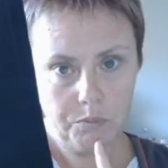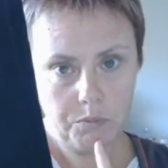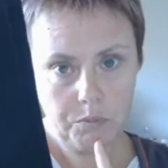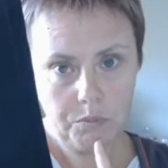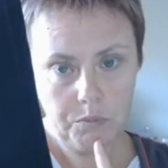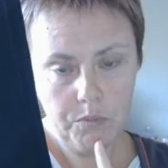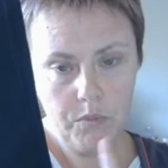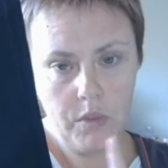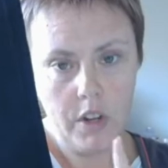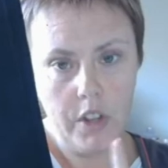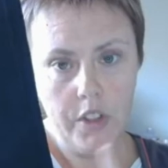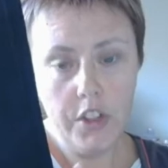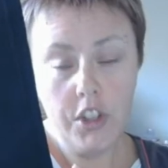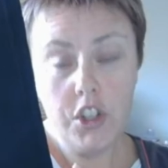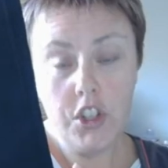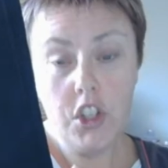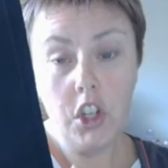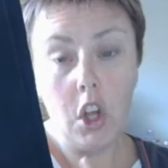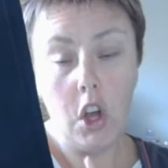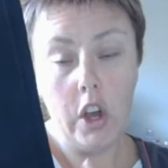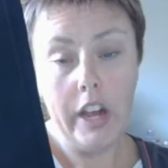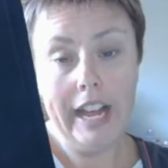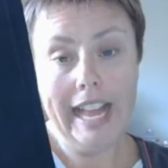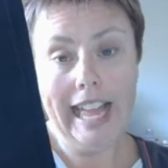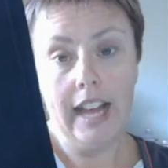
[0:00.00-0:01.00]
the
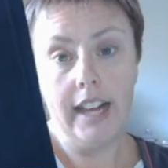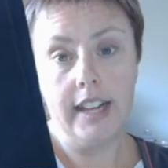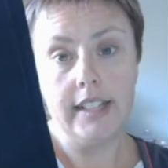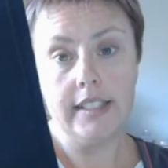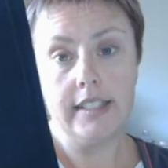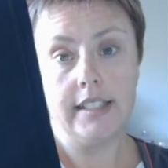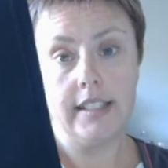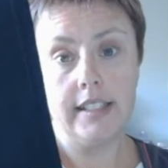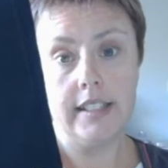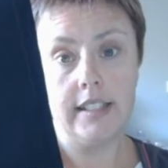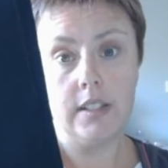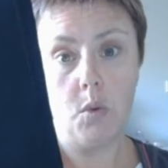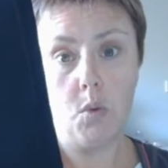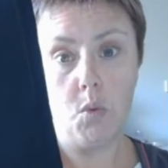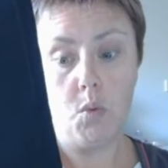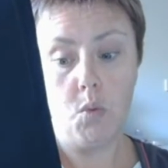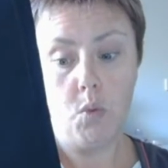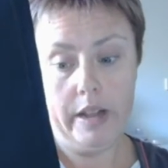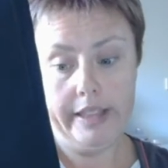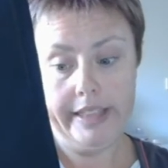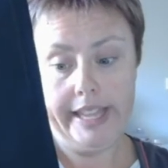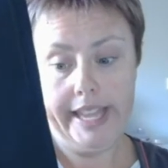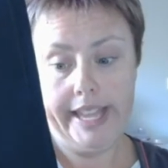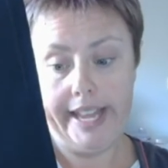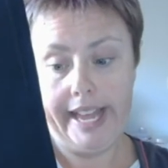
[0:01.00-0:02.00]
Geelong Cats
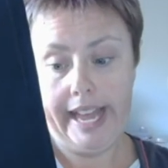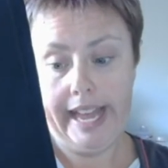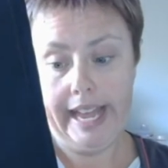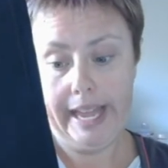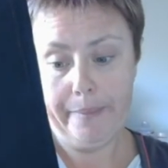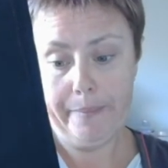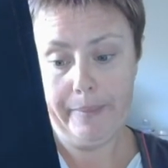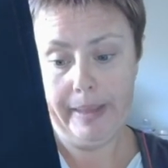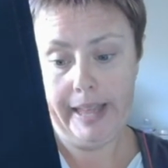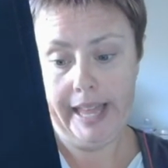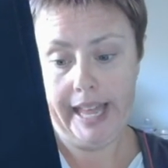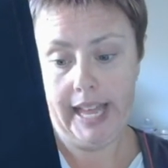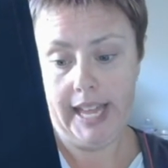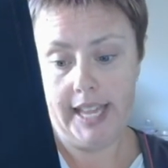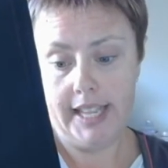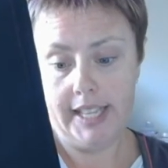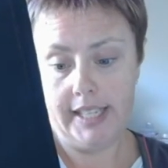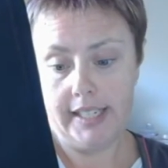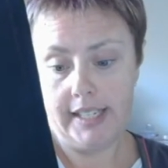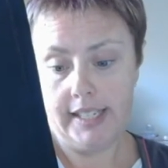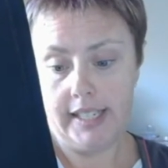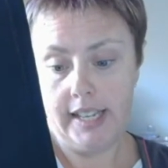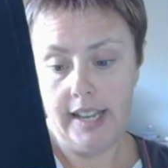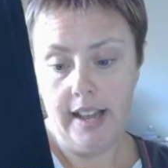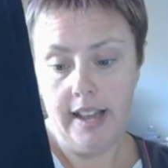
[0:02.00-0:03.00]
won their game,